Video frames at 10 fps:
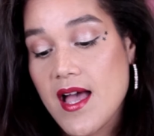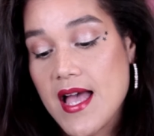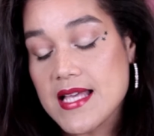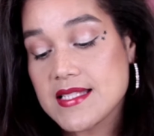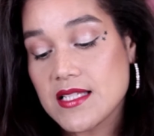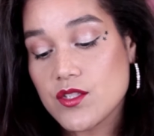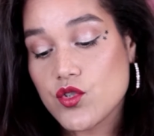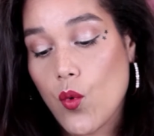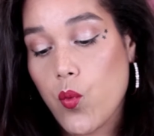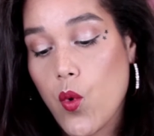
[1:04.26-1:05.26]

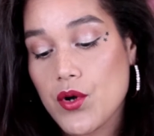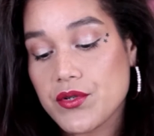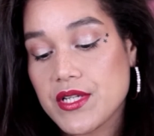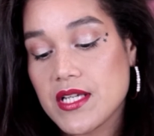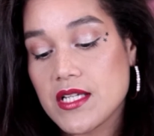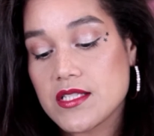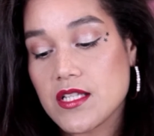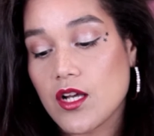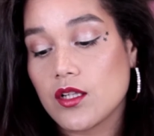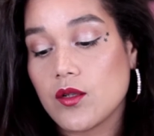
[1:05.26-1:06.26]
Essence Water Kiss
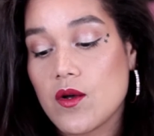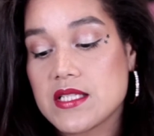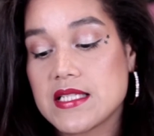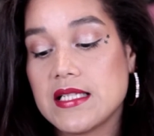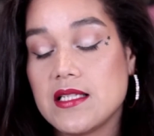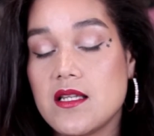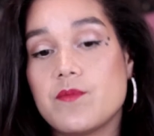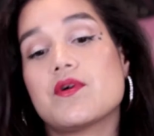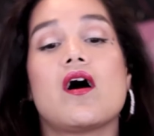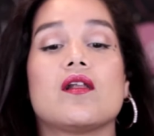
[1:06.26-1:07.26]
Glossy
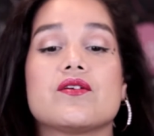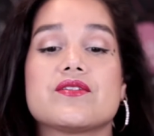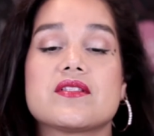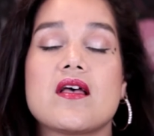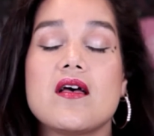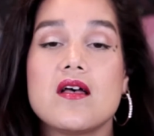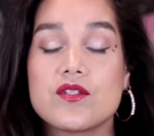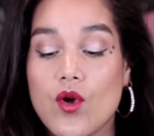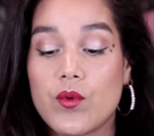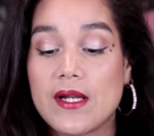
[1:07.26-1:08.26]
Lip Colors.
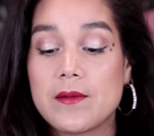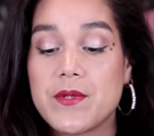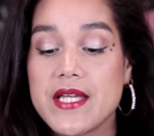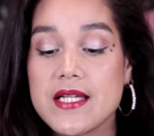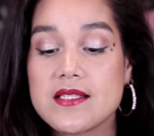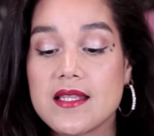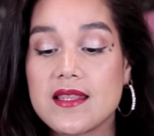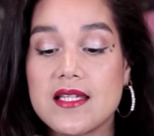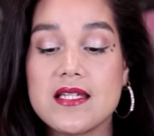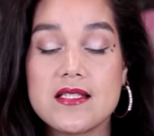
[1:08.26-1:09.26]
So when I picked
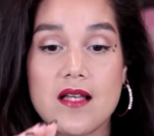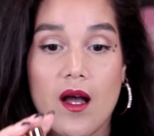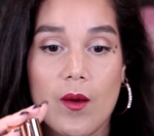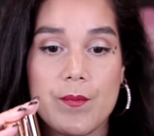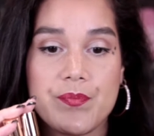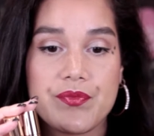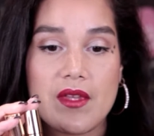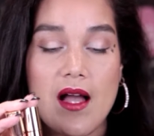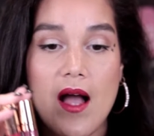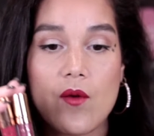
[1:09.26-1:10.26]
these up,
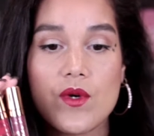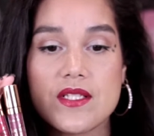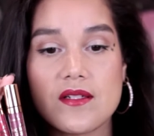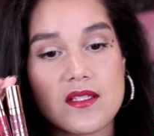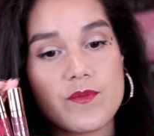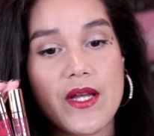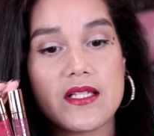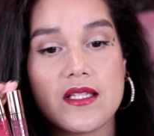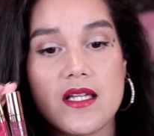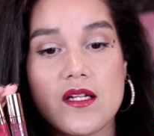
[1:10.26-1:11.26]
I wasn't
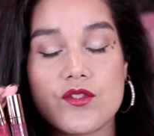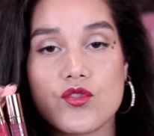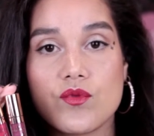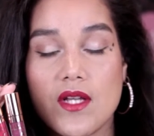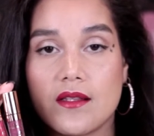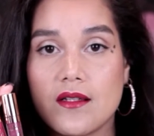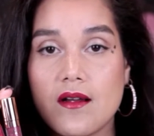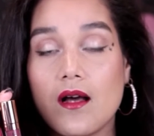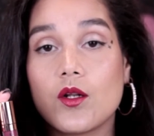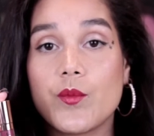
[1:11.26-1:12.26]
expecting to get the
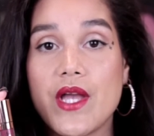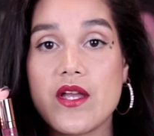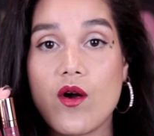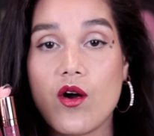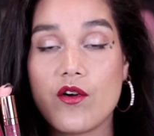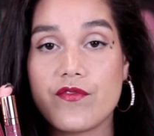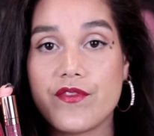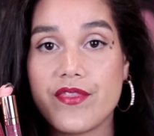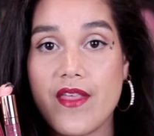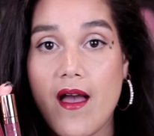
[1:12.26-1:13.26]
color payoff
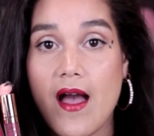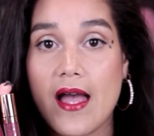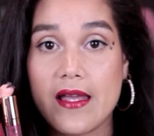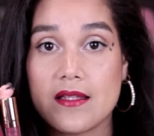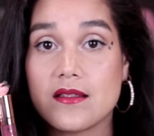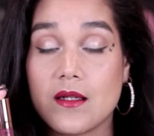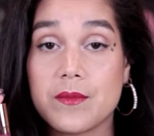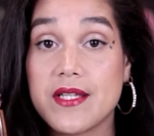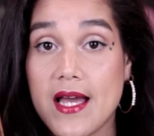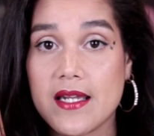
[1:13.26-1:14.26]
that I ended
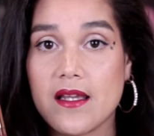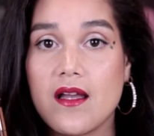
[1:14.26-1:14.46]
up getting,